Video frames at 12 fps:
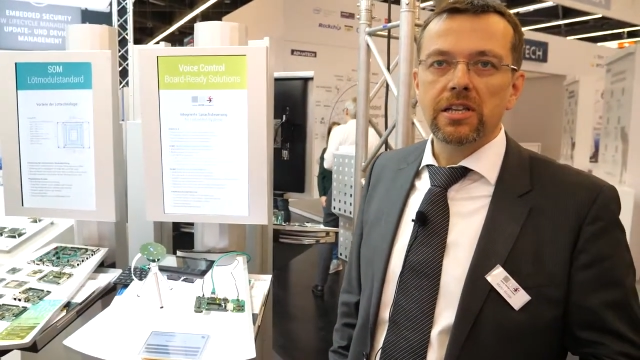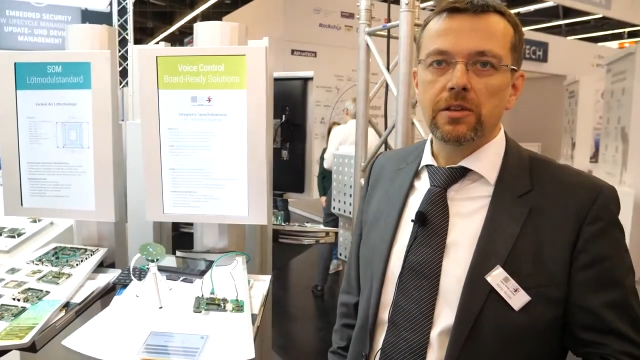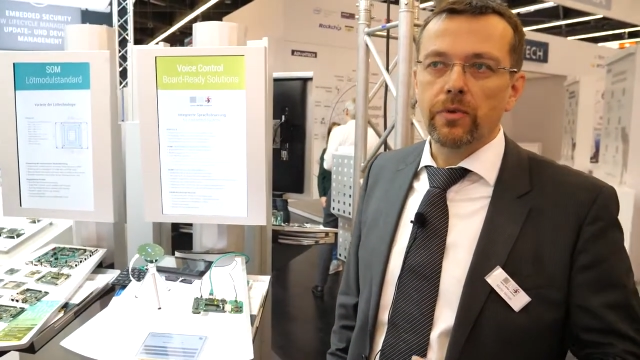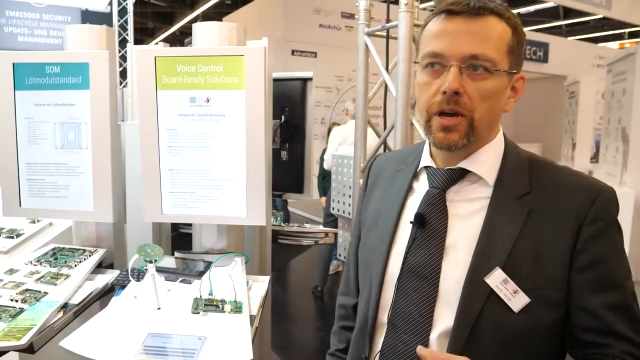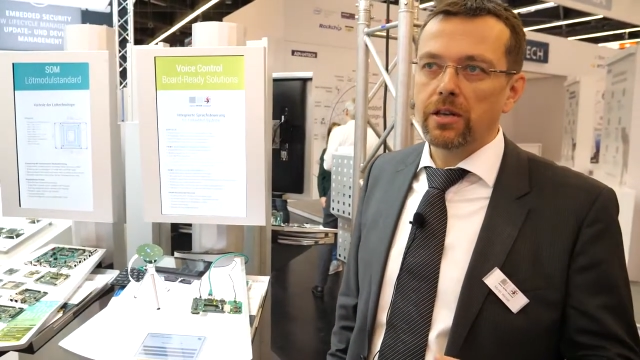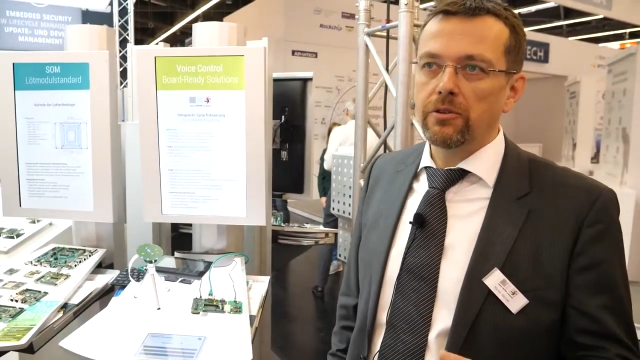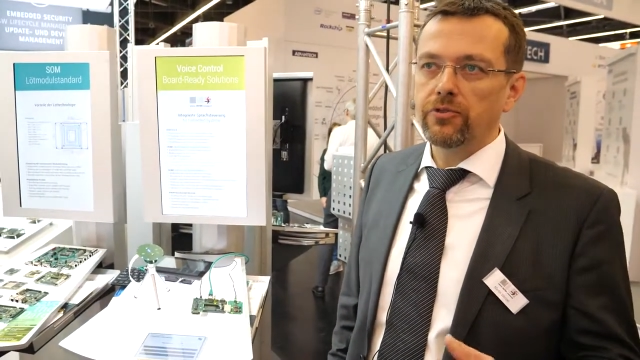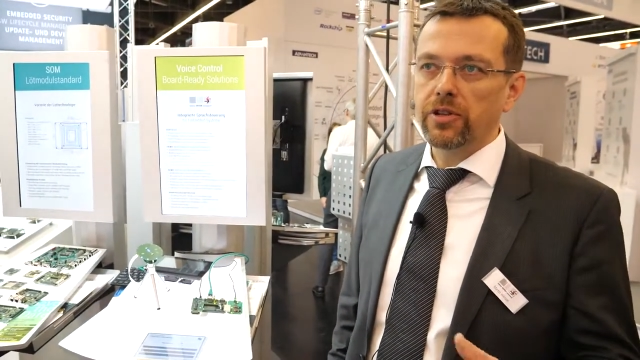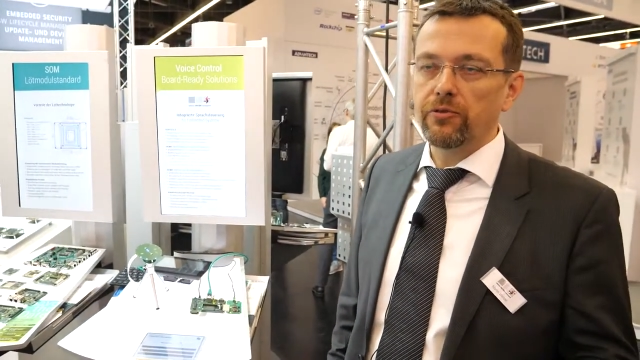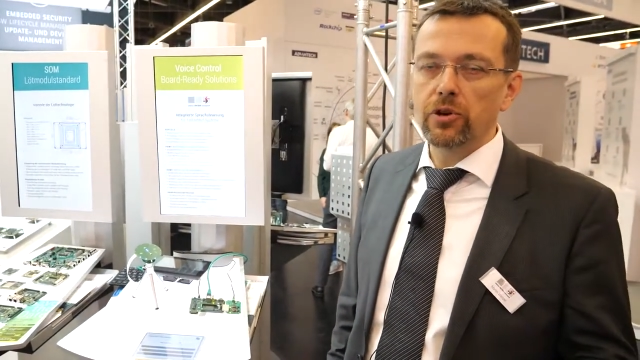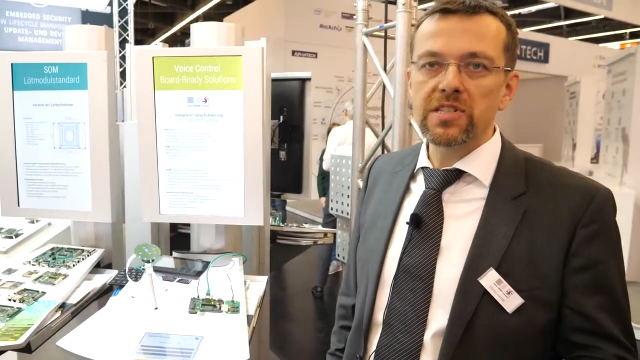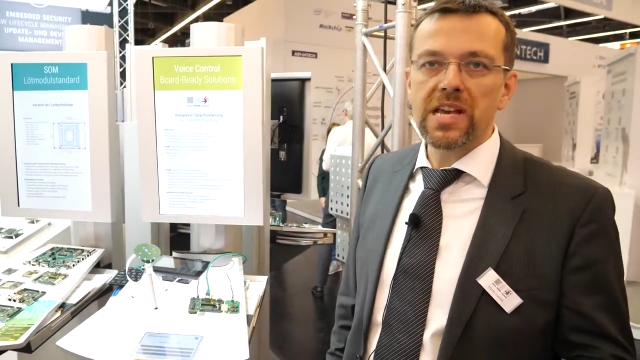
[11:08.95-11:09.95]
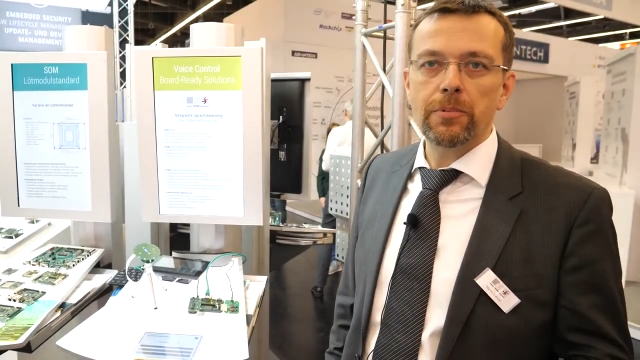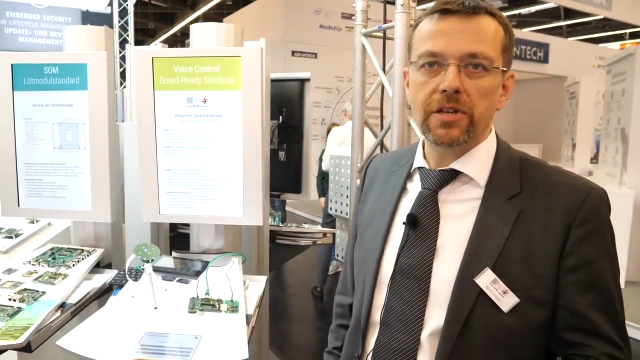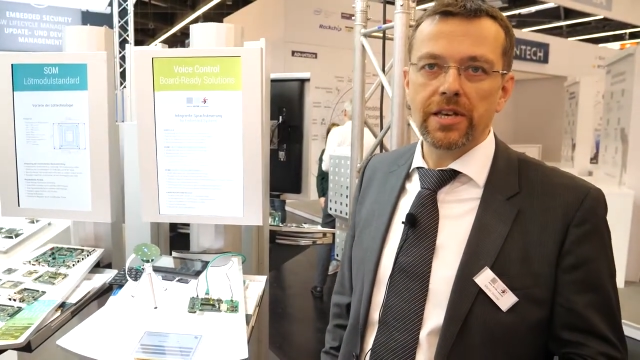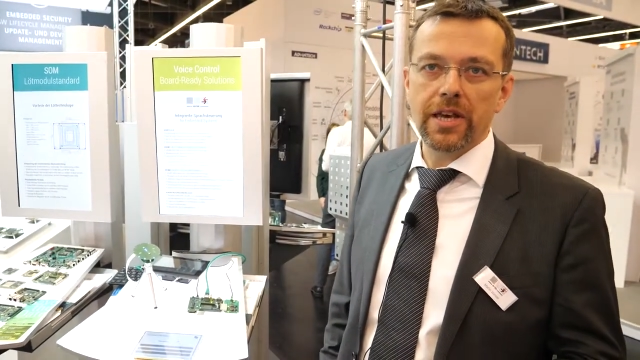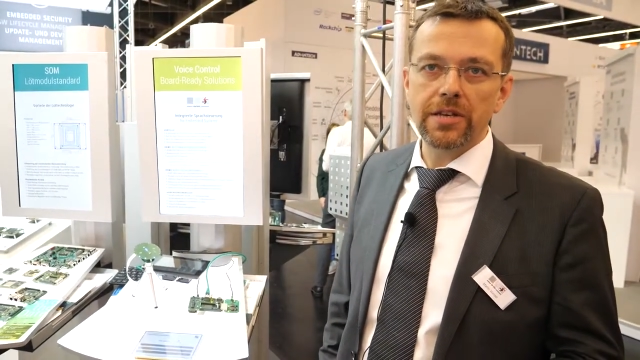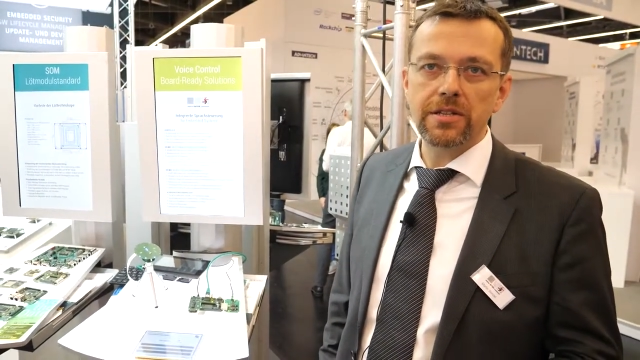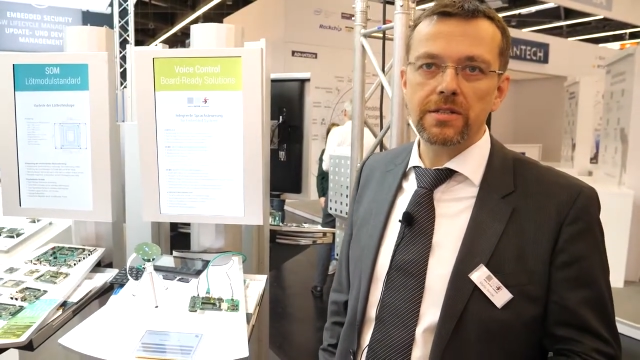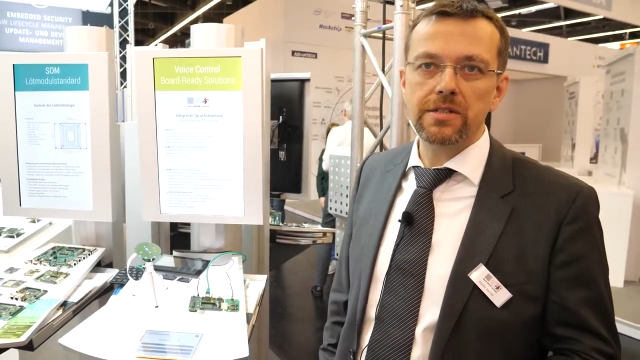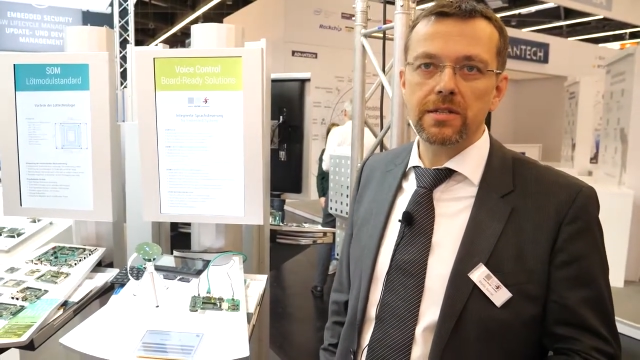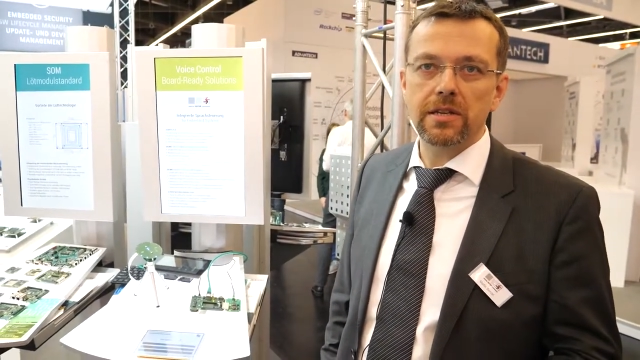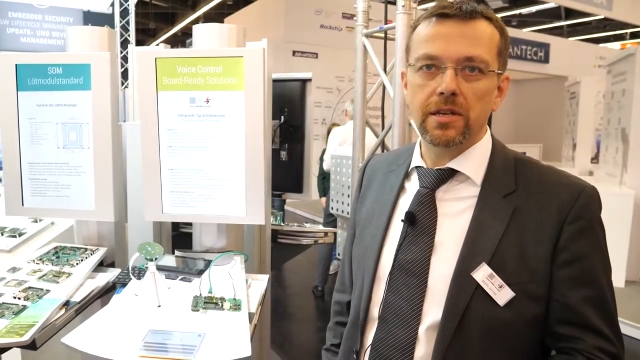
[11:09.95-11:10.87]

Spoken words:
That were the first applications